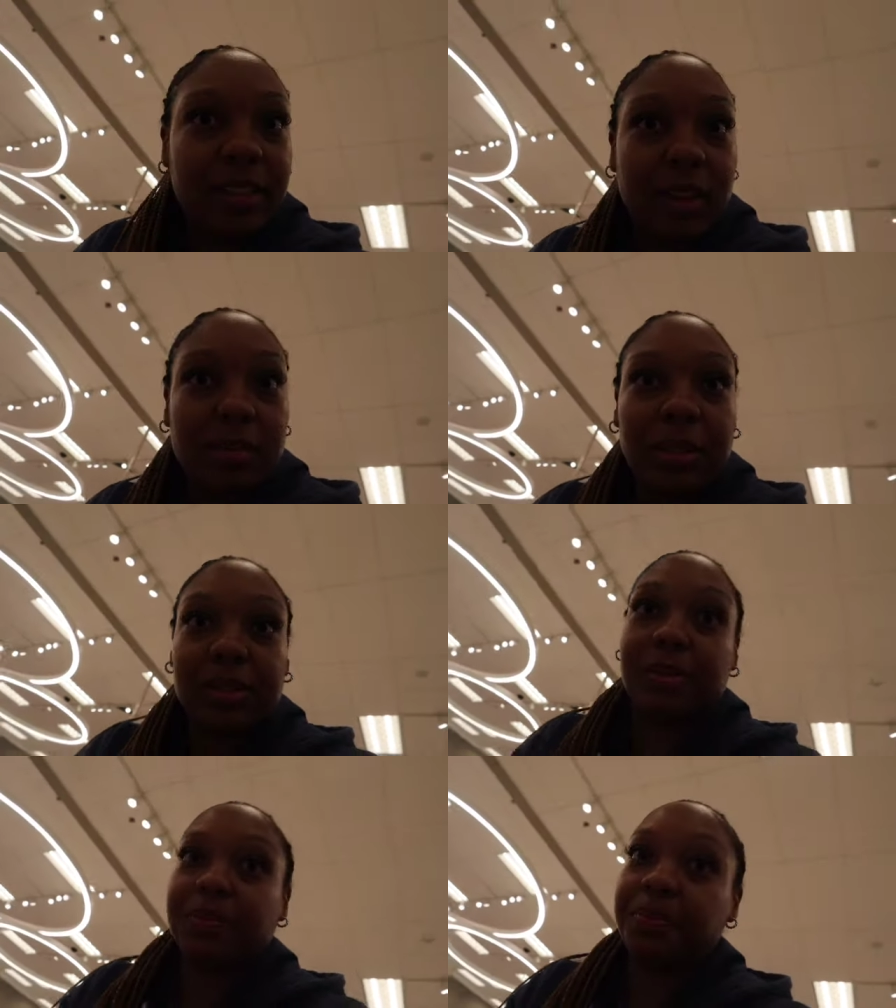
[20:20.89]
talking about
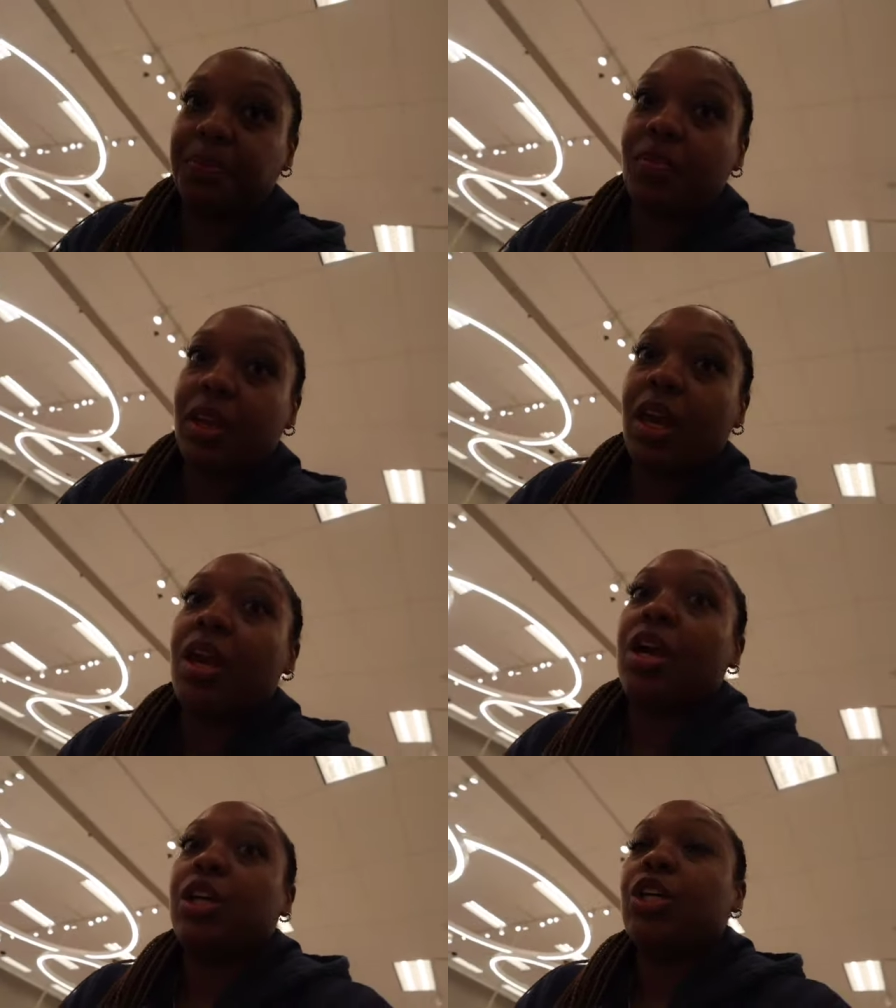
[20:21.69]
some
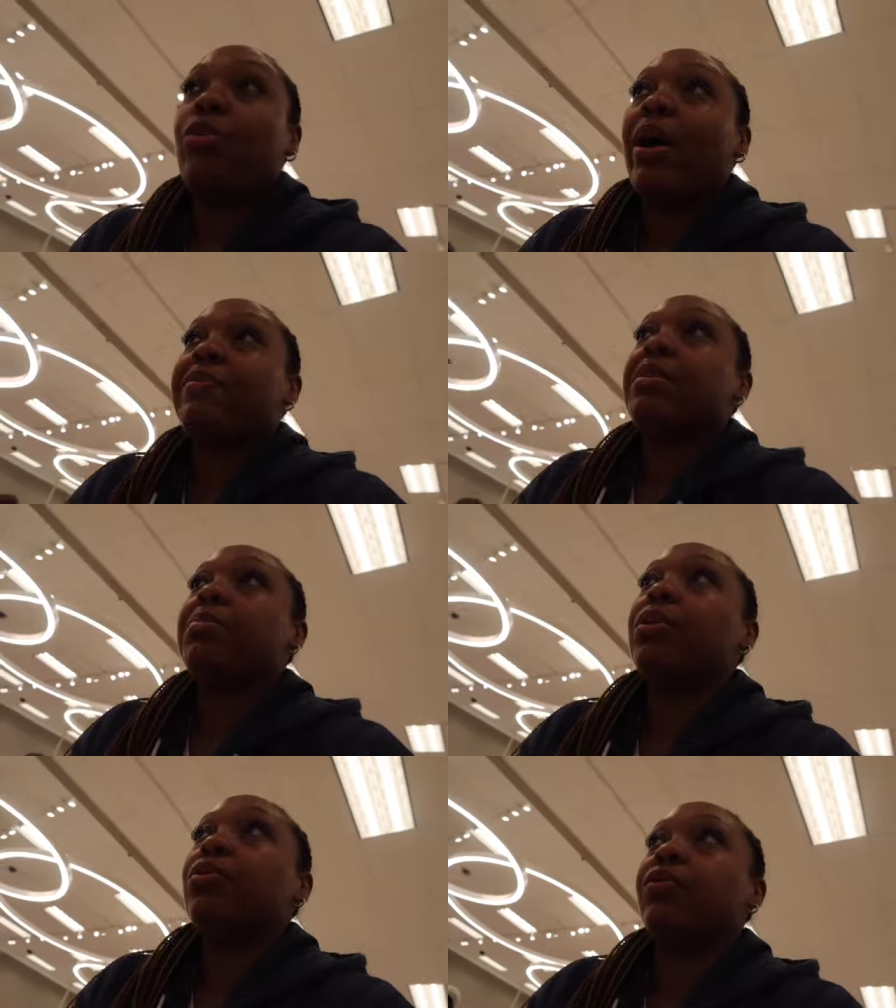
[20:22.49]
you have to
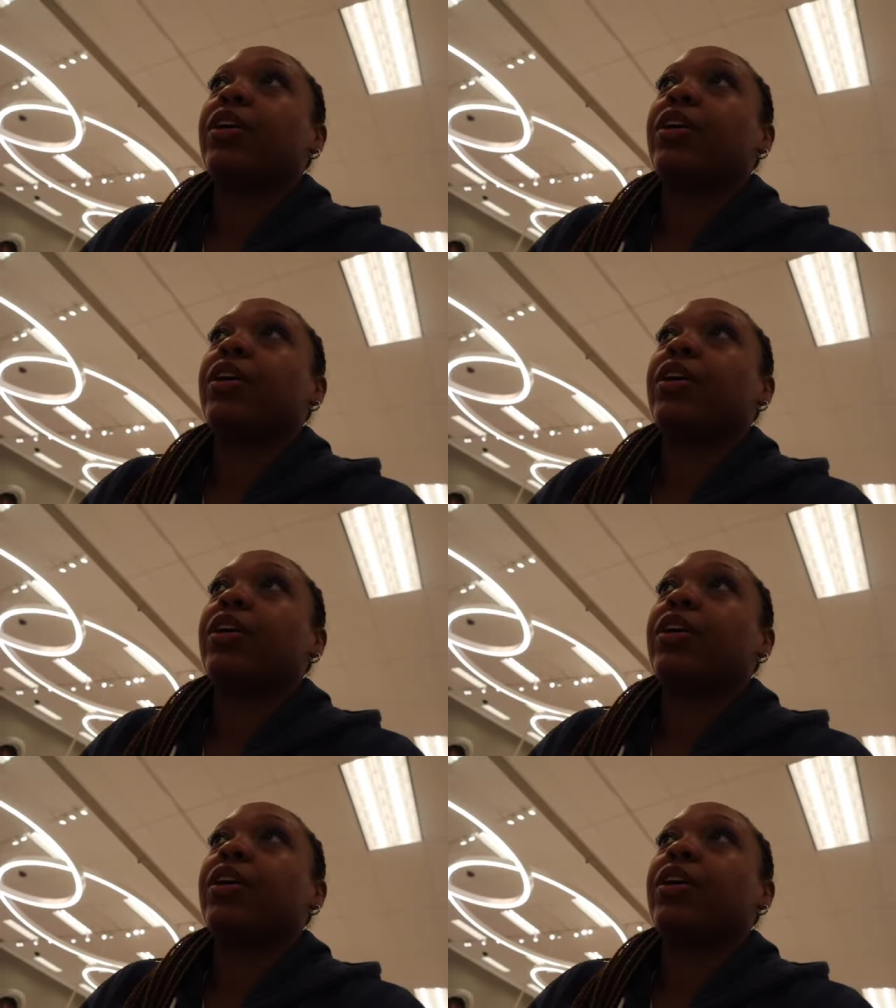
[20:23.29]
move